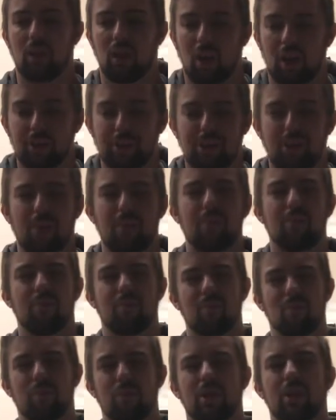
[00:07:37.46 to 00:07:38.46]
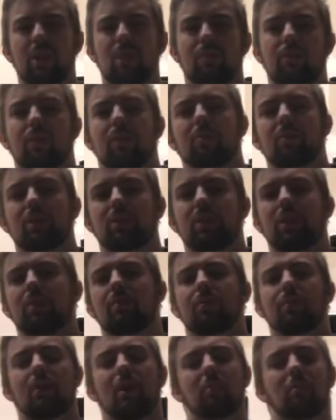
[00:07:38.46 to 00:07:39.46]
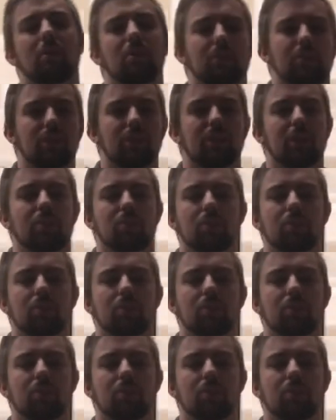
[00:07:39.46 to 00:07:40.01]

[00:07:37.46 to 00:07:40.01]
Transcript: I don't really think they're selling for that much now,